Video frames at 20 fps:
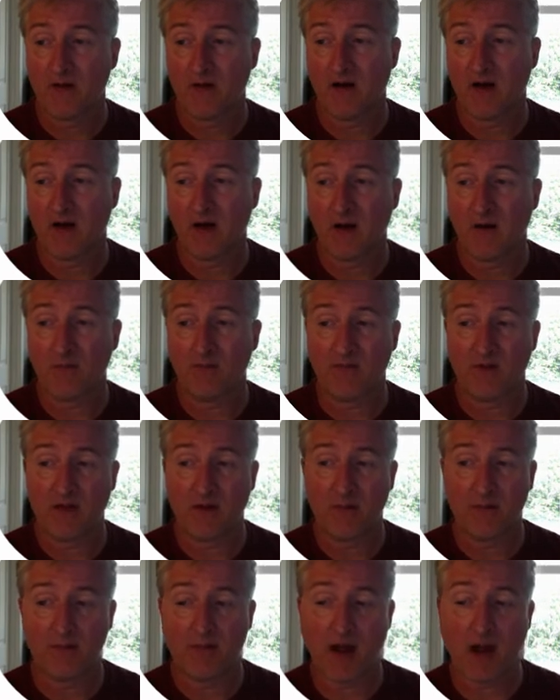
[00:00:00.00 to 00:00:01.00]

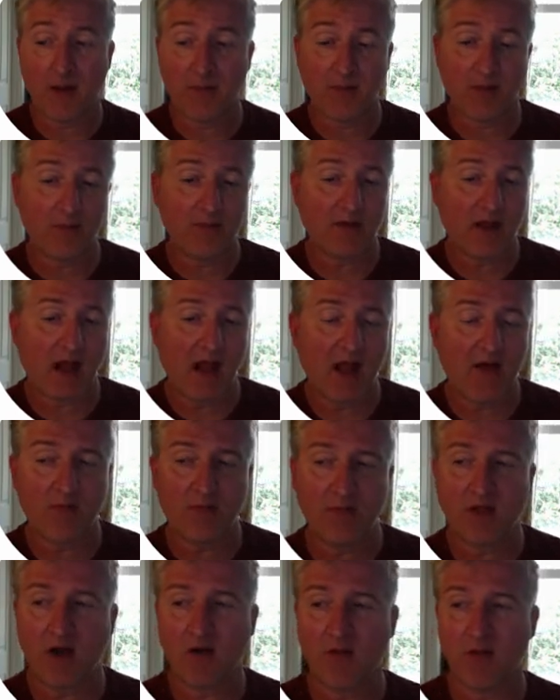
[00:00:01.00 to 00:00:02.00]
Pop-ups, I haven't
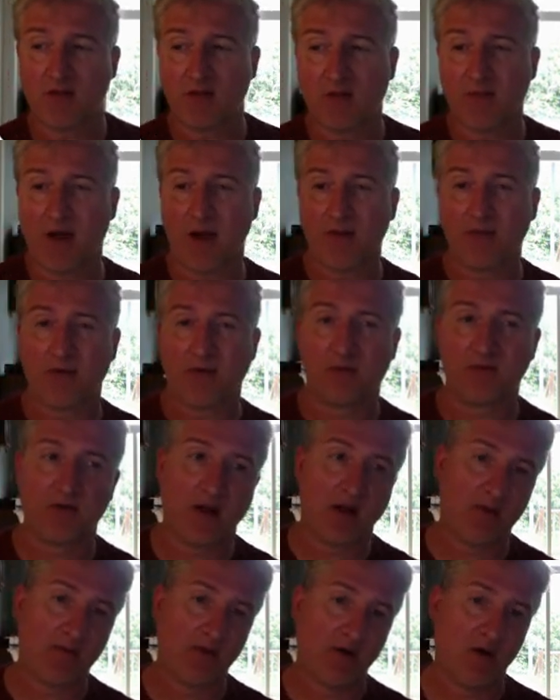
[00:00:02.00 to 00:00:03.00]
played around with the pop-ups yet.